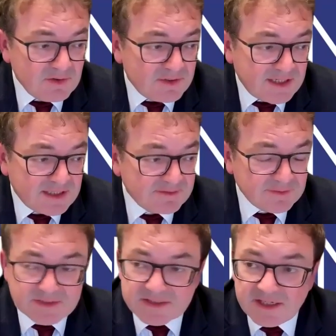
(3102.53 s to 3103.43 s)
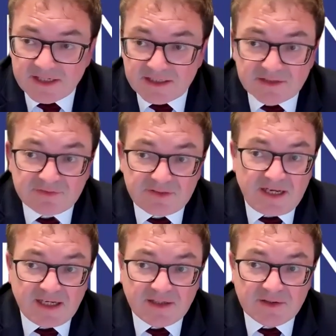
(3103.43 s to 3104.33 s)
Looking at it from a slightly
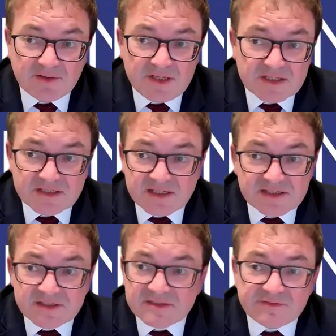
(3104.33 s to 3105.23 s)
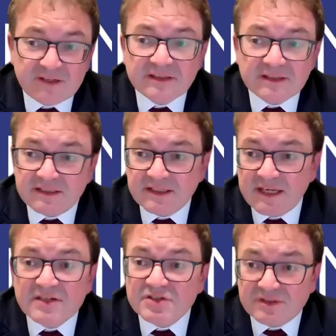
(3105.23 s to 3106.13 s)
different angle, solicitors fund
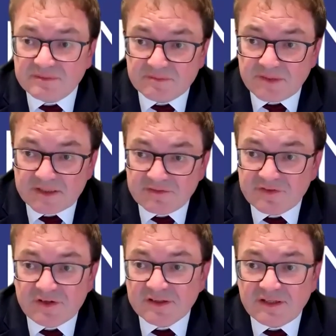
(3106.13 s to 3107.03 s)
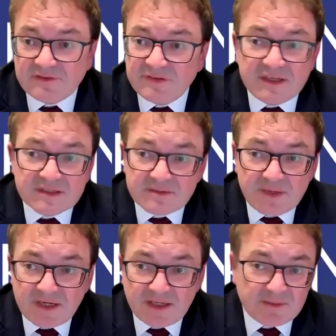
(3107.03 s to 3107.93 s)
litigation by deferring their
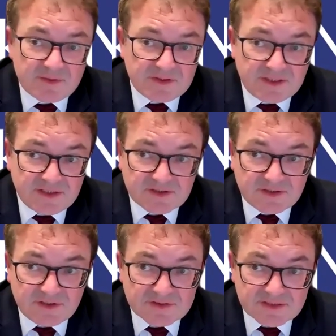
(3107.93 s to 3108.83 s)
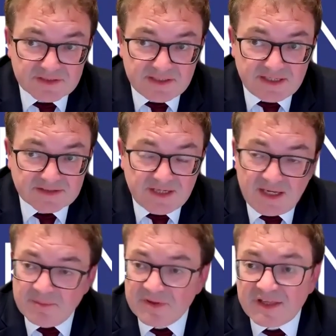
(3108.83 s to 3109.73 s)
fees and making them contingent on
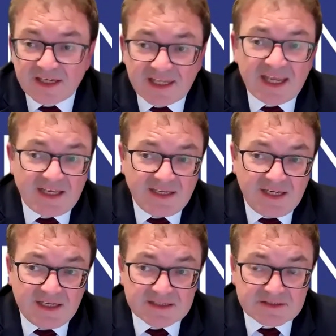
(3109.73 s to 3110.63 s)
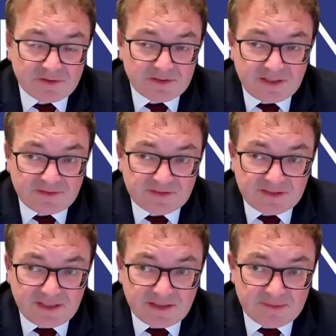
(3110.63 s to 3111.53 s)
success. But that, again, is not
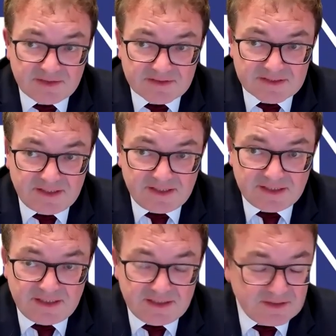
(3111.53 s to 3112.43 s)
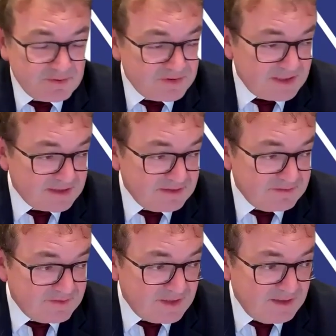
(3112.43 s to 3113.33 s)
enough to take them outside the
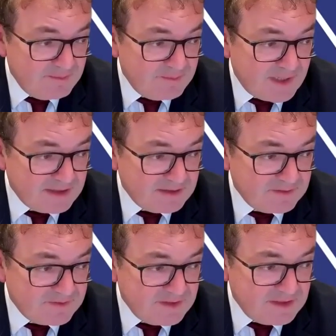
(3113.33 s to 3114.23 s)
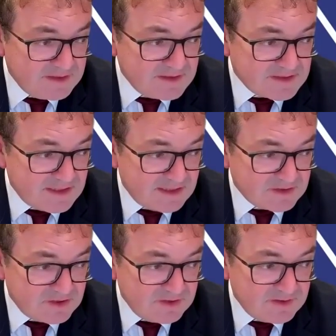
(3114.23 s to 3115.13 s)
protective band of the
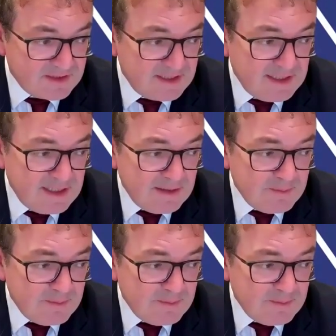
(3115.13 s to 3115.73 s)
statute.